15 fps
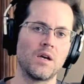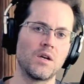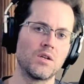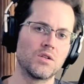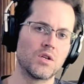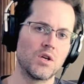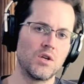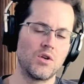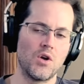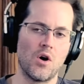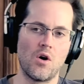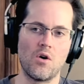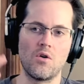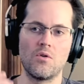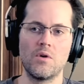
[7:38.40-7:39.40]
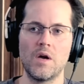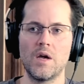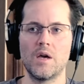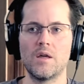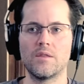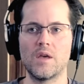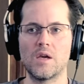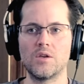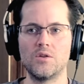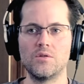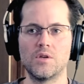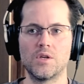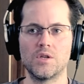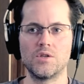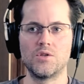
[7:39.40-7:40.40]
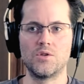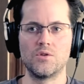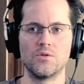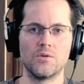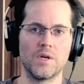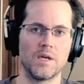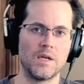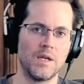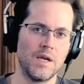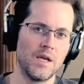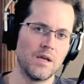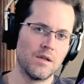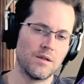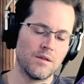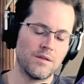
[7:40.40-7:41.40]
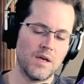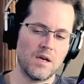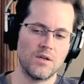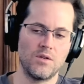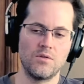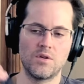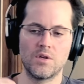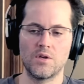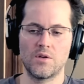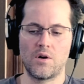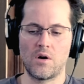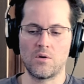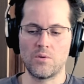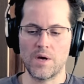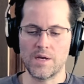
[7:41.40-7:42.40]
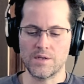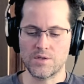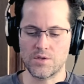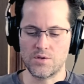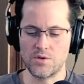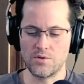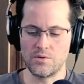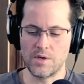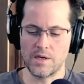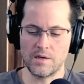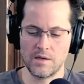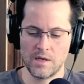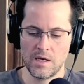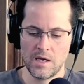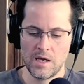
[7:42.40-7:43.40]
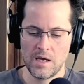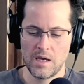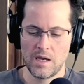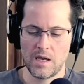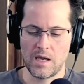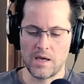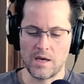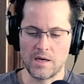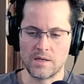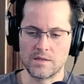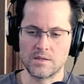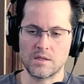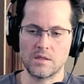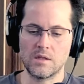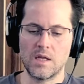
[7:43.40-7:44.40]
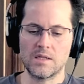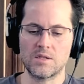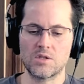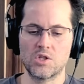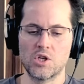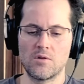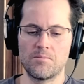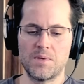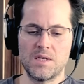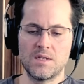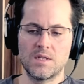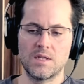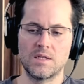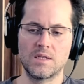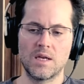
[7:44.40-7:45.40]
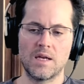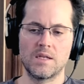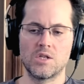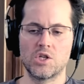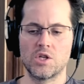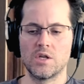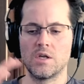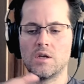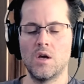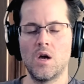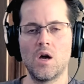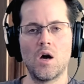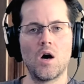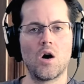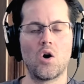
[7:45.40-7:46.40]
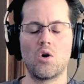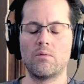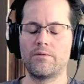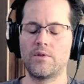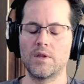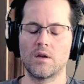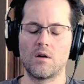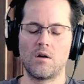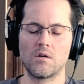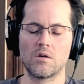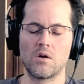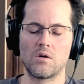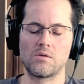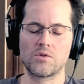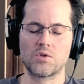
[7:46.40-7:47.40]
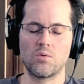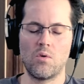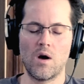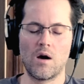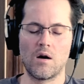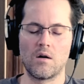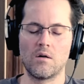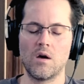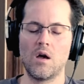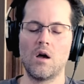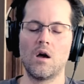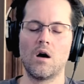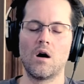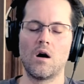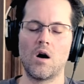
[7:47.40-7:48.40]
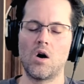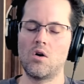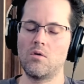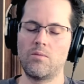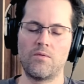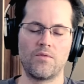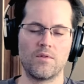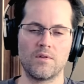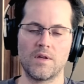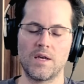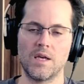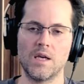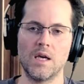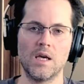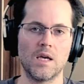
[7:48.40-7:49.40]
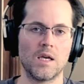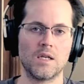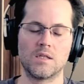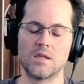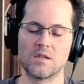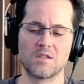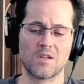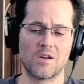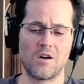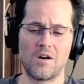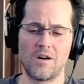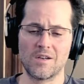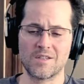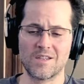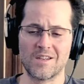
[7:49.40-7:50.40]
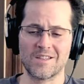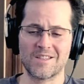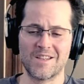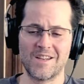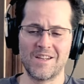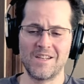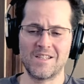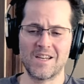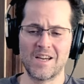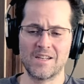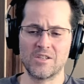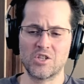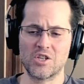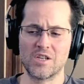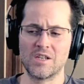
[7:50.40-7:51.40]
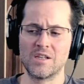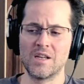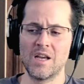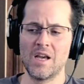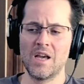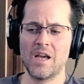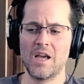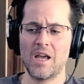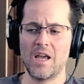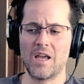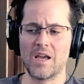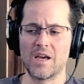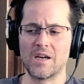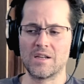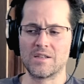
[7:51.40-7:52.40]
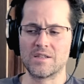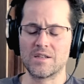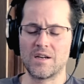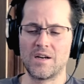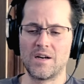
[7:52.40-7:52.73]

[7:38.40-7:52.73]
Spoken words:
to know that you could do it, that you could always do it. And let's jump into tension. Hopefully it all goes well. Hopefully it doesn't cause us any tension. And